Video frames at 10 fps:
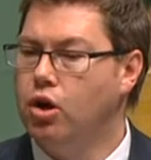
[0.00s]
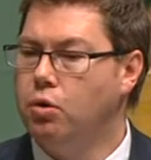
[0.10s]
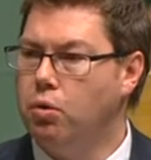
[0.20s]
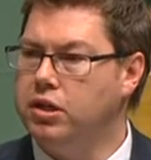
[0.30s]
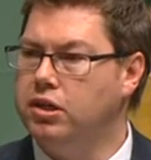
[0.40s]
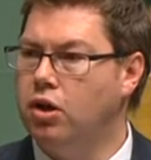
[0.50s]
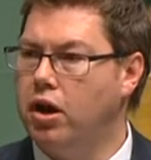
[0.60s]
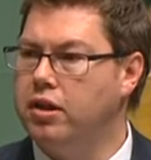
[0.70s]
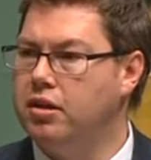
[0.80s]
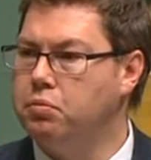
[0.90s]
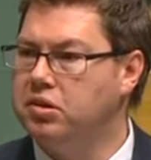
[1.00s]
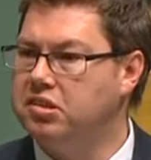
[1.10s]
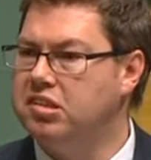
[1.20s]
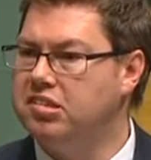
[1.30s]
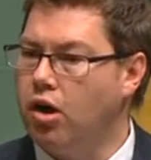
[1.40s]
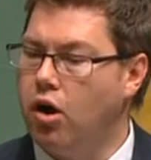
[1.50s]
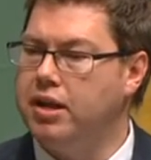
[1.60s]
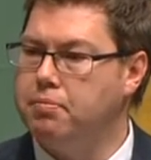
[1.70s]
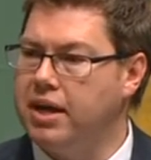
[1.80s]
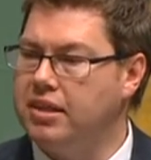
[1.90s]
What united them was a desire
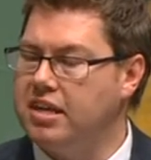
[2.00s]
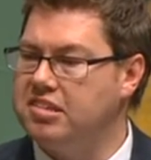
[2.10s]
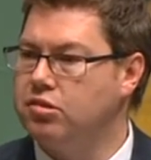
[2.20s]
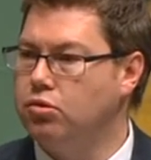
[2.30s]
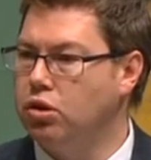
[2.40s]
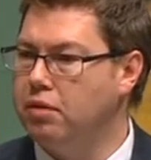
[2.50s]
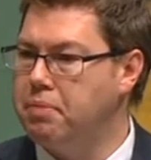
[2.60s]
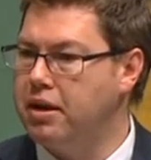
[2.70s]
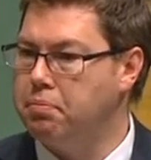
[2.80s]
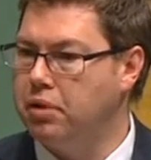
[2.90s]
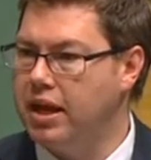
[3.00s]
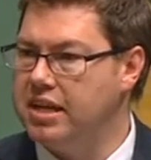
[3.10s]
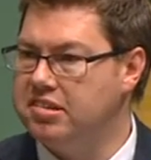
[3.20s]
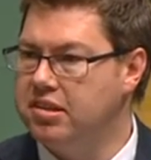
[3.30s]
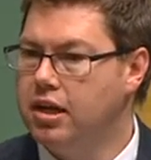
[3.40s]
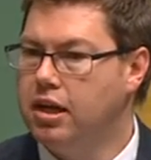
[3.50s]
to make their school a better place,